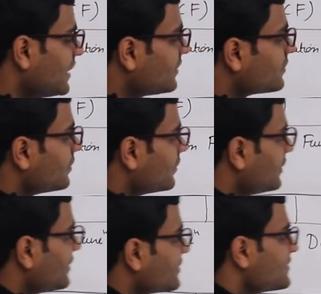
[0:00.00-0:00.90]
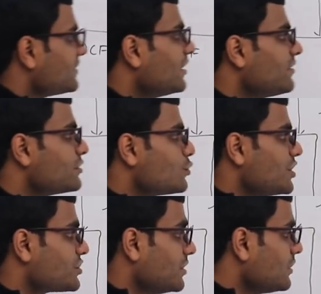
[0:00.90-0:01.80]
let uh, let's consider a
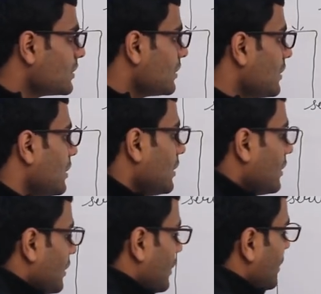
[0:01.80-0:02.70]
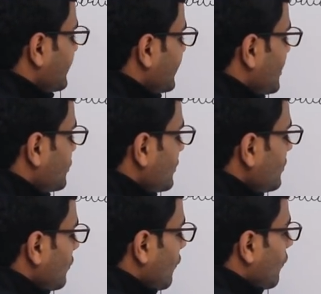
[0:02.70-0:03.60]
situation. A
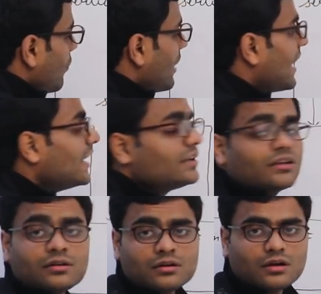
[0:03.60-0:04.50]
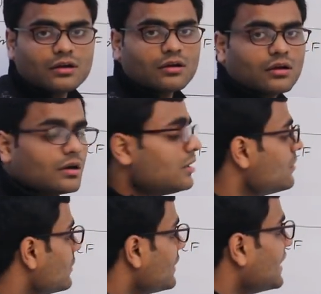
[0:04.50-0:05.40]
station enter a
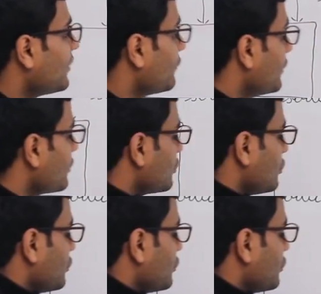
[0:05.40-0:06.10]
network.